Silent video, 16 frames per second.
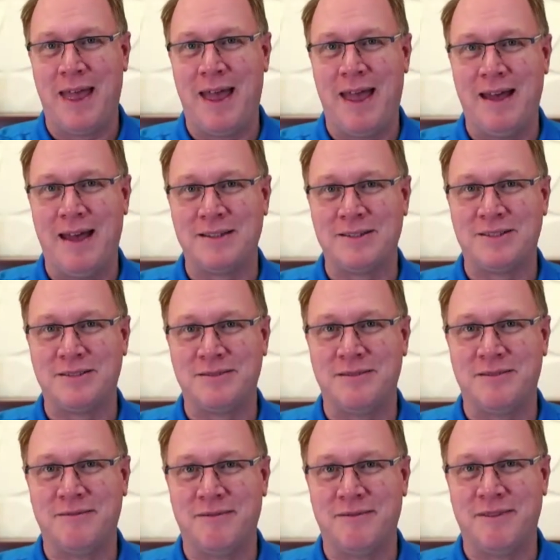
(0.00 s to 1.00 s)
as
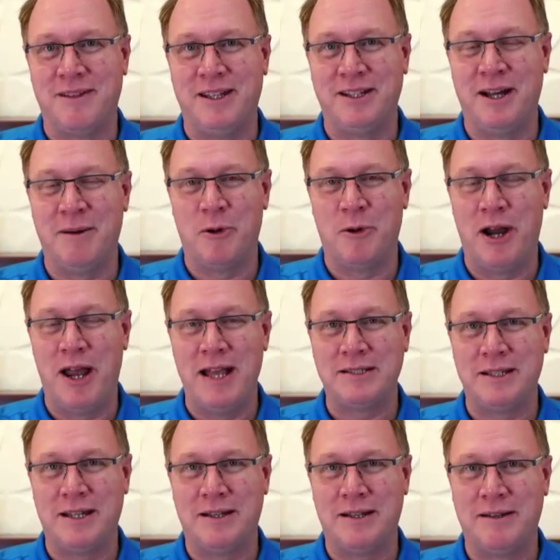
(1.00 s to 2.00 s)
income or
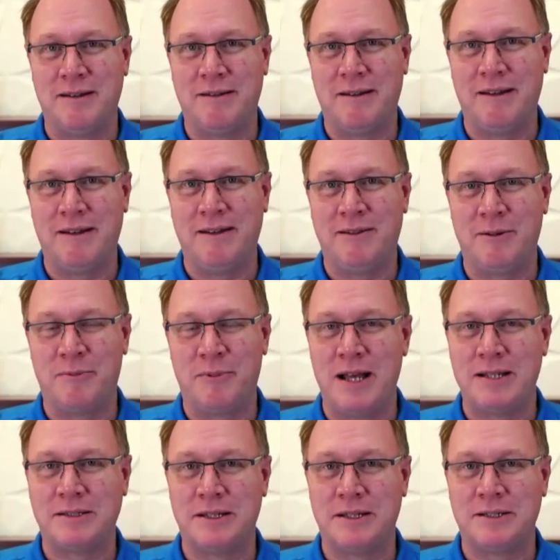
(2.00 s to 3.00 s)
asset in the
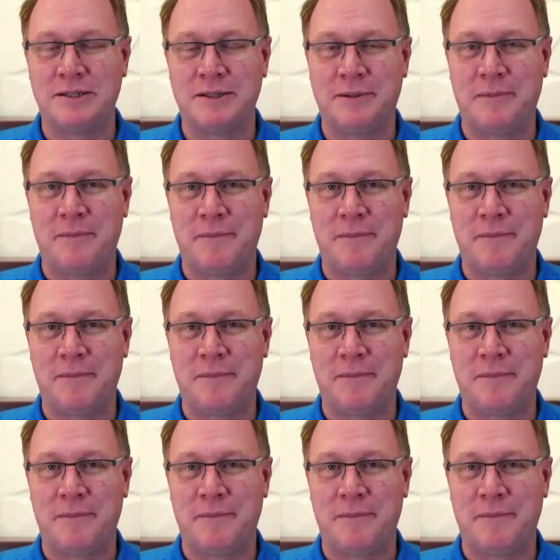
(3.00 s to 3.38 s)
process.